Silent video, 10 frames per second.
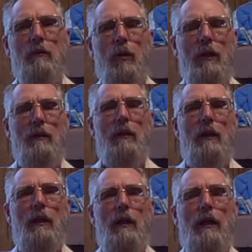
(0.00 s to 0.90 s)
Well,
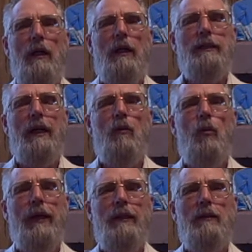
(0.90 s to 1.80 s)
as I
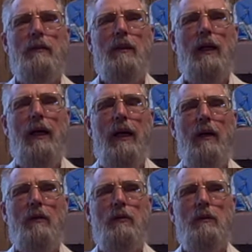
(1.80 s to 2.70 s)
went into the
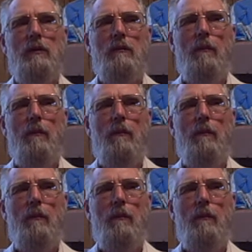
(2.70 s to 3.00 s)
house,